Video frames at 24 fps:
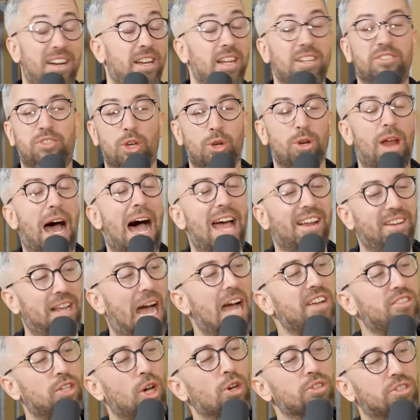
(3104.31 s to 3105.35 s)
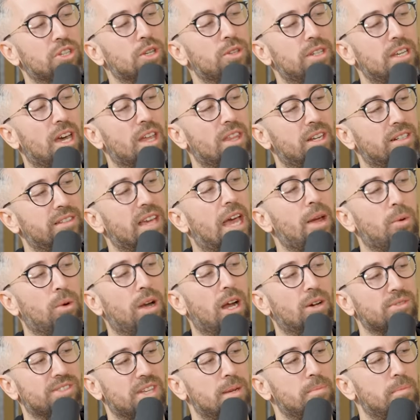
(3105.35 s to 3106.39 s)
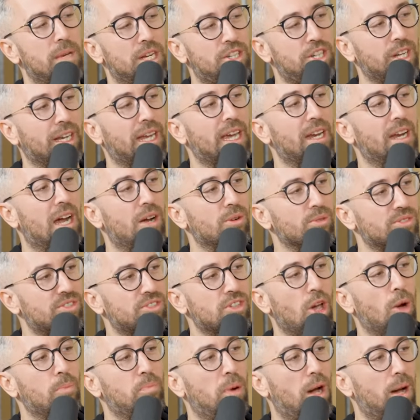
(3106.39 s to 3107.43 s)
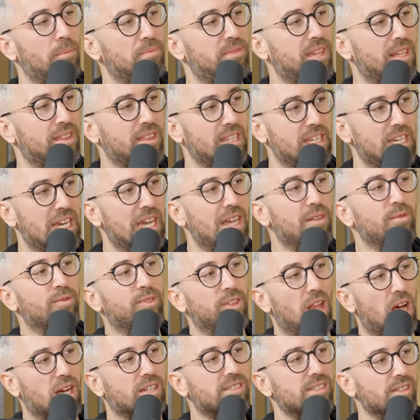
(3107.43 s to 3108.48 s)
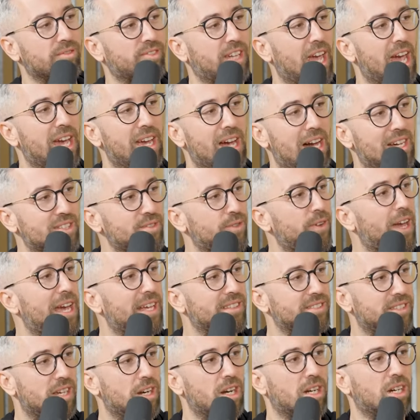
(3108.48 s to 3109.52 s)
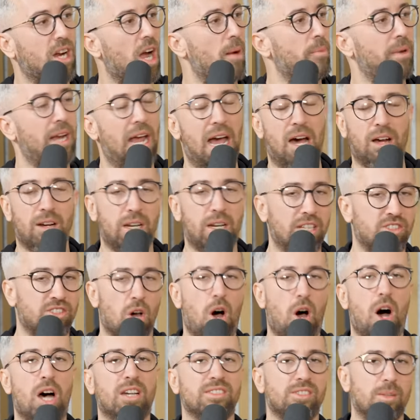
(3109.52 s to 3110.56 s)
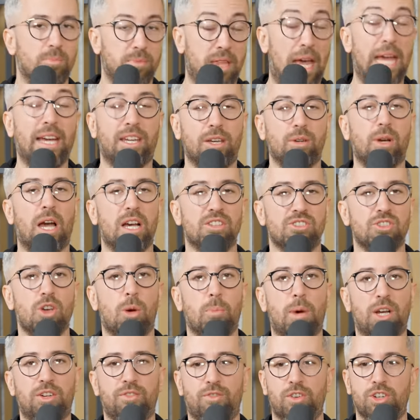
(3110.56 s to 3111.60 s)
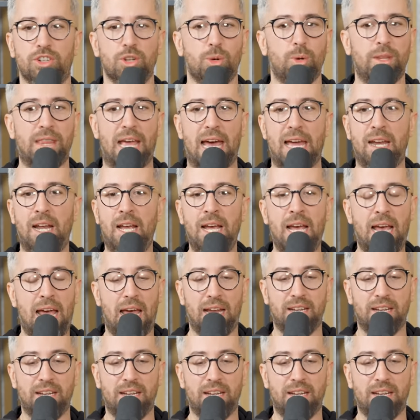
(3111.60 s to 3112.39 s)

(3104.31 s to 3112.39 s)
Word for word: and dude, I, I told you the other day when I was in Michigan, I was so pumped at the influx of Chaos fans yes. that are coming out. It's awesome. Thank you guys so much for doing that.